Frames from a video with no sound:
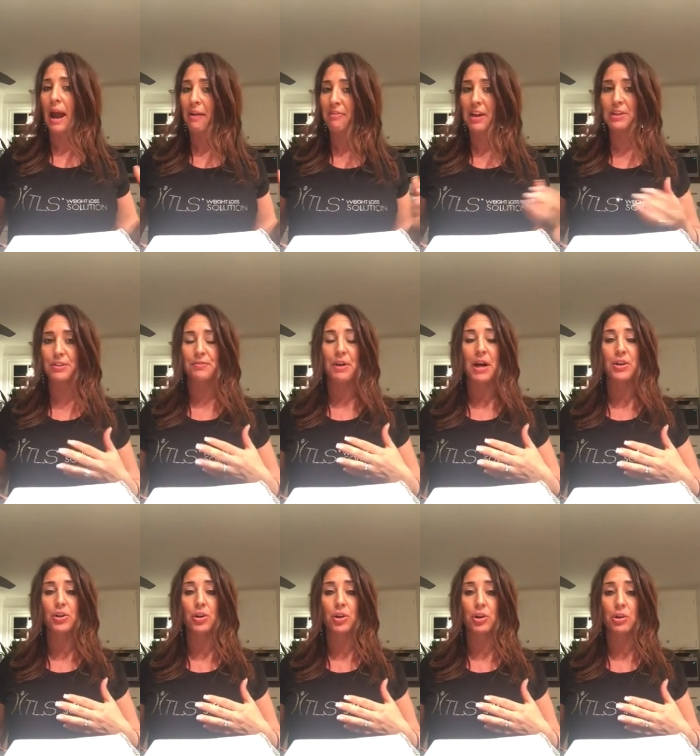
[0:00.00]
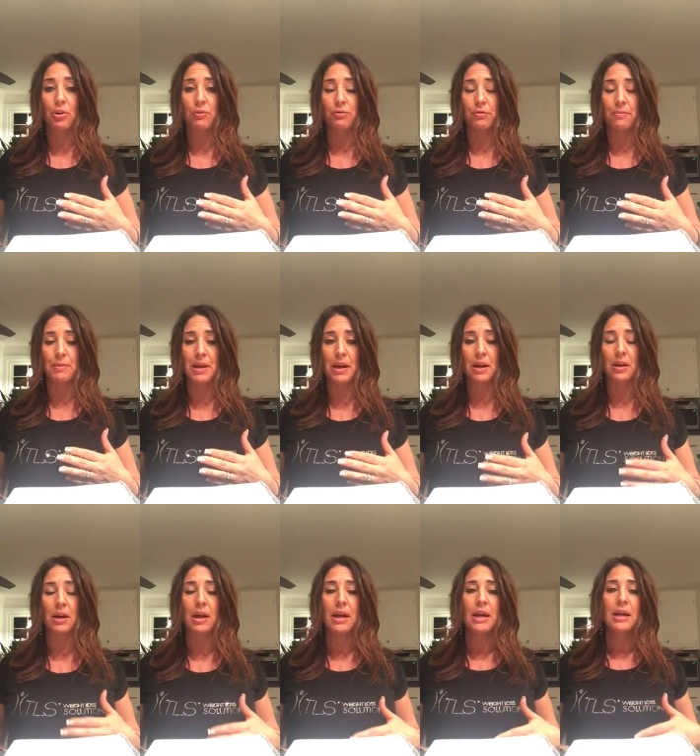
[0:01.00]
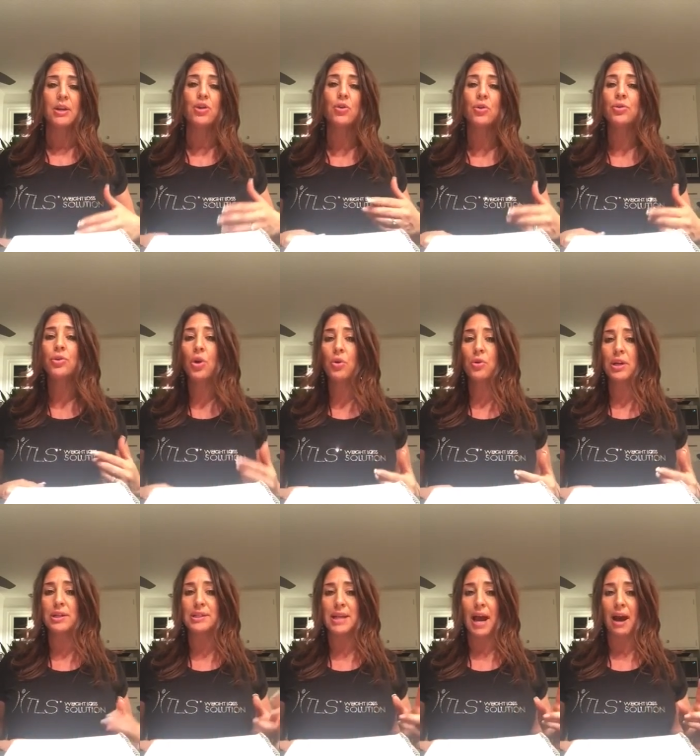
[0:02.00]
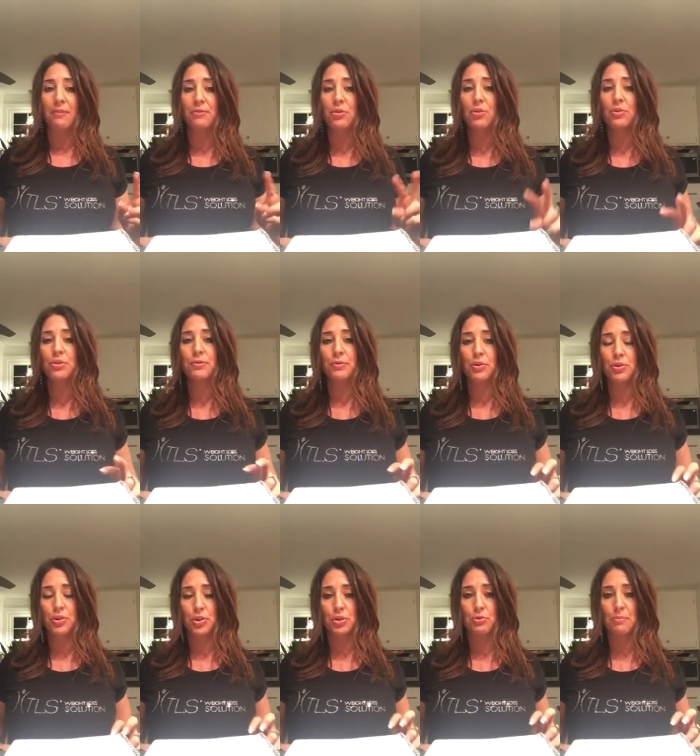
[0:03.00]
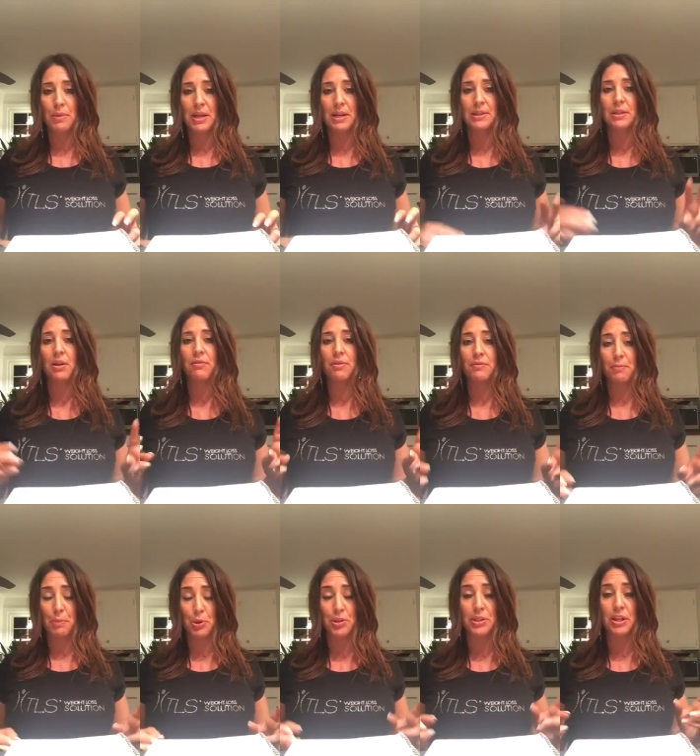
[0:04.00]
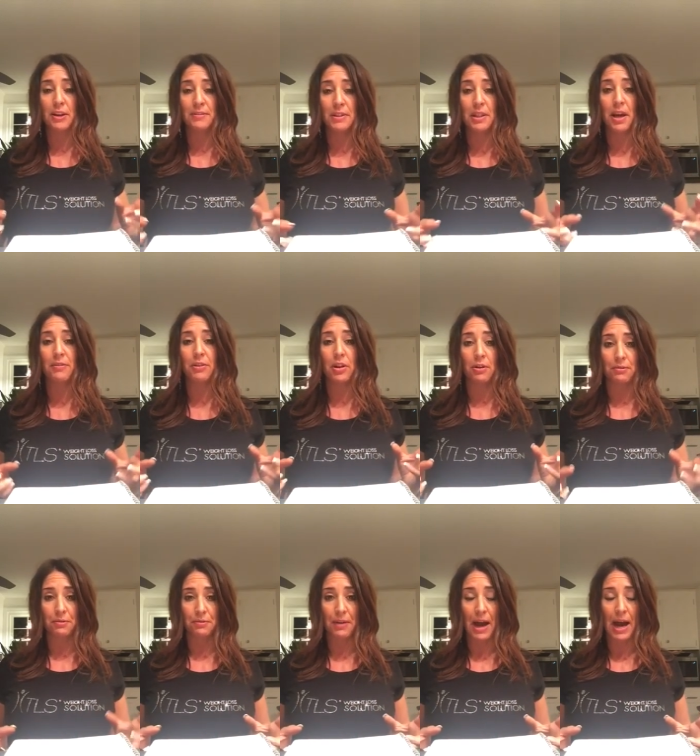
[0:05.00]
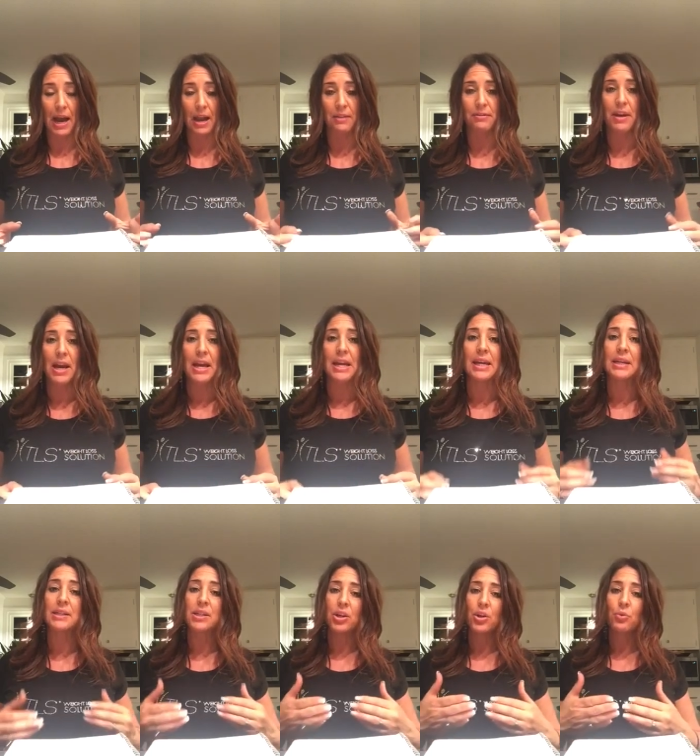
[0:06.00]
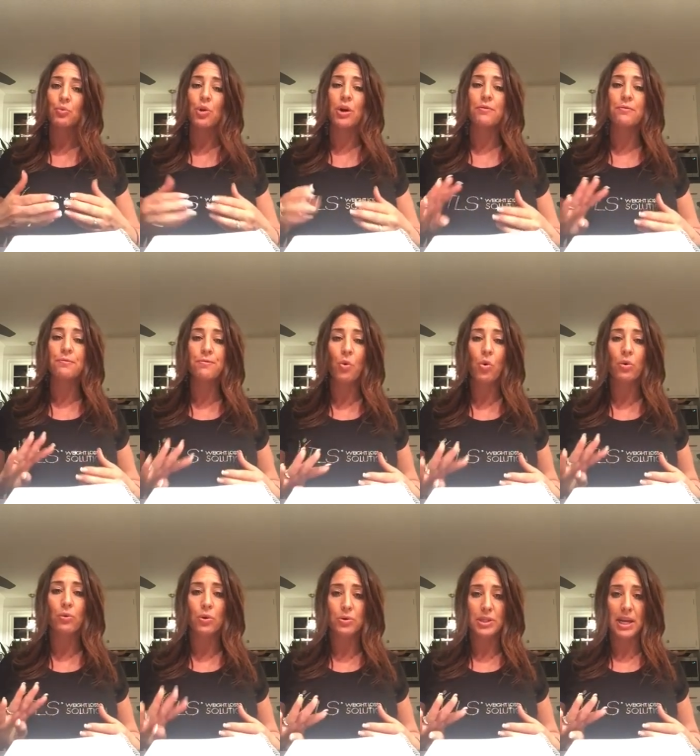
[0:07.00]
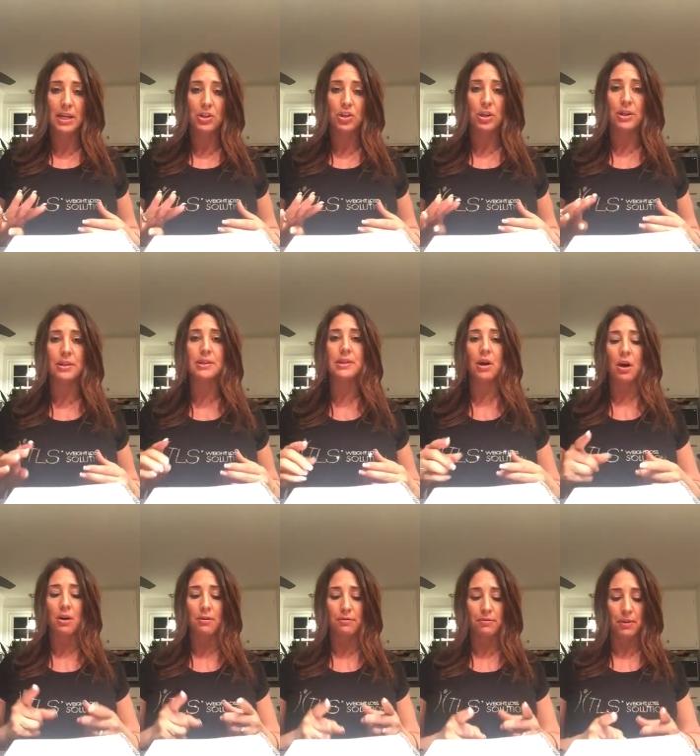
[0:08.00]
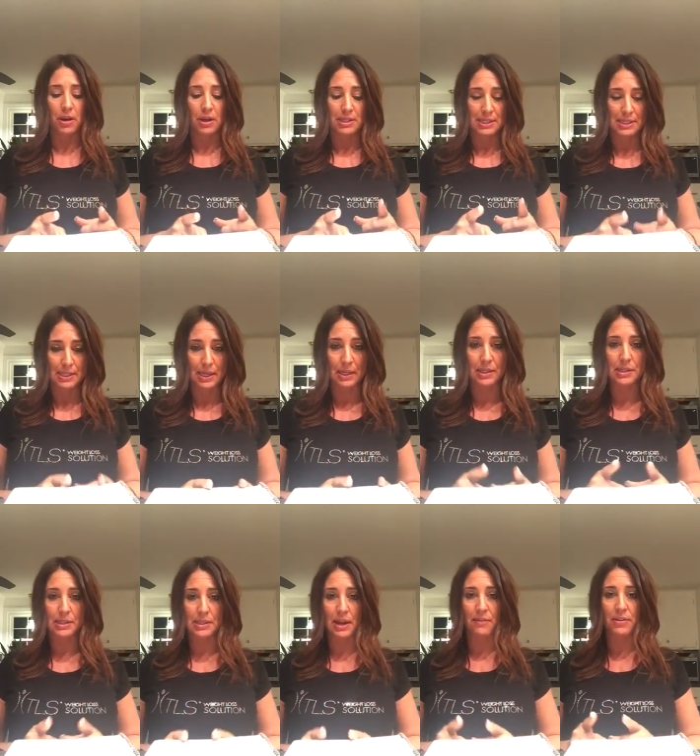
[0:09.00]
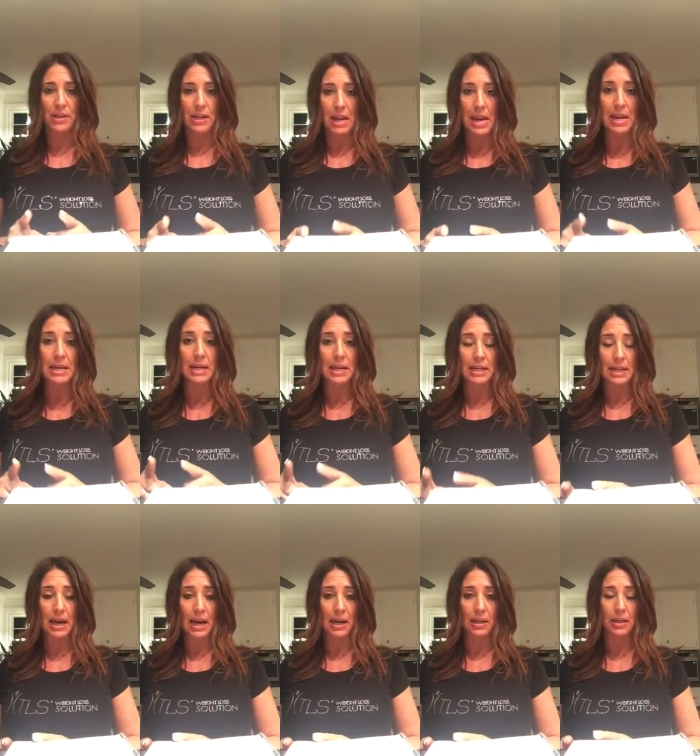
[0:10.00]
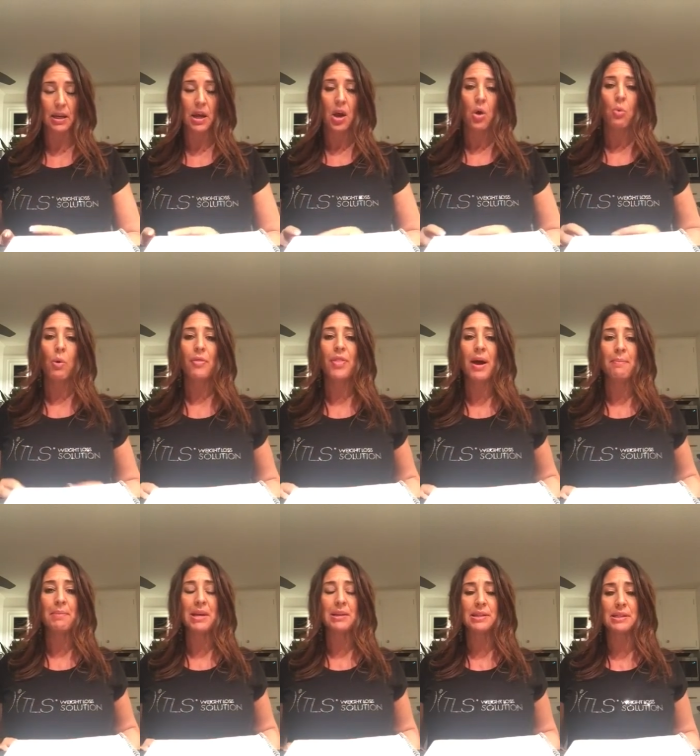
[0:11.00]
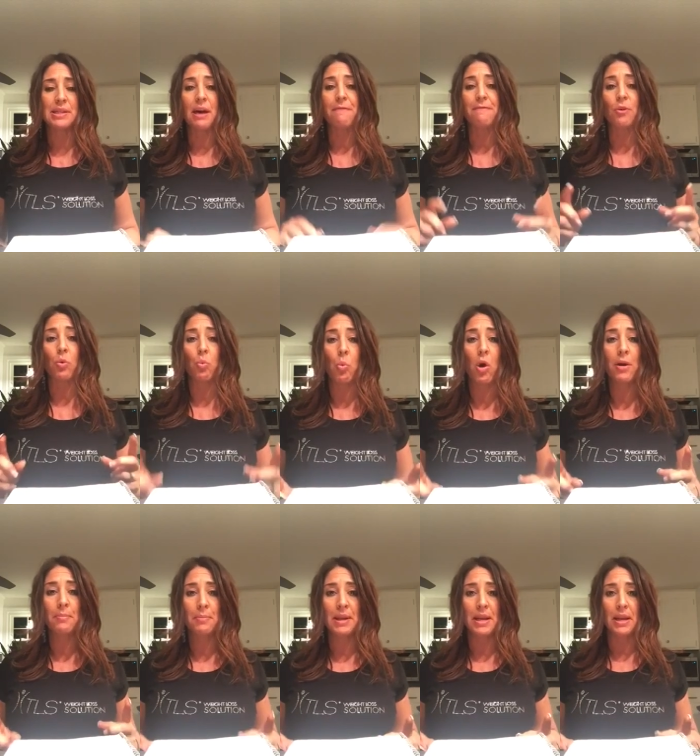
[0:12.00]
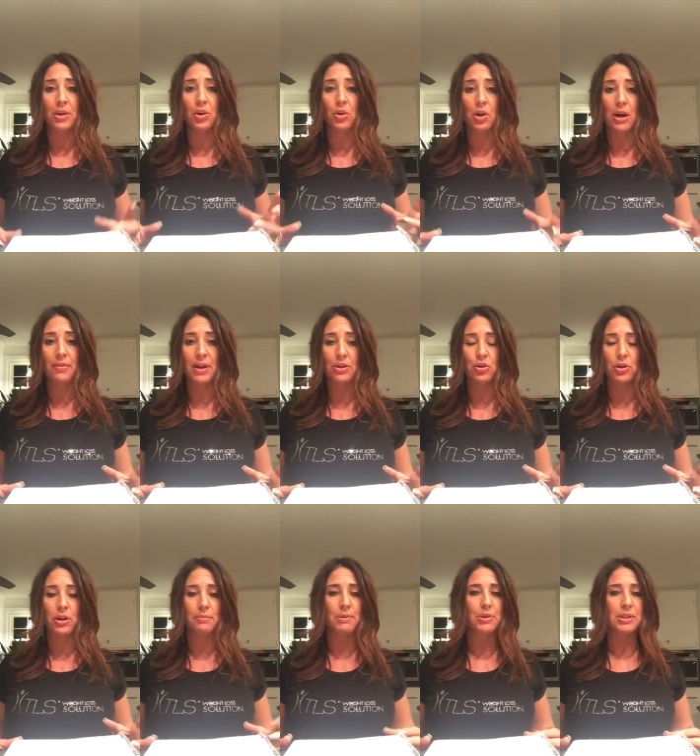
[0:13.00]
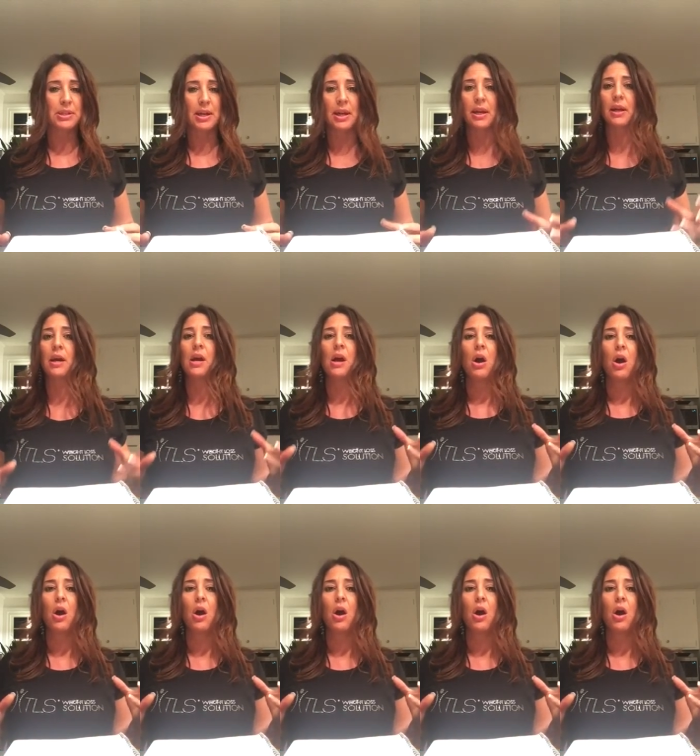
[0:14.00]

and that's fine, you're gonna go from there. You'll notice after those first 2 minutes of a perceived level of 5, it's gonna run 4 rotations of 6, 7, 8, and 9. What that means is that for 1 minute, you're on that treadmill saying,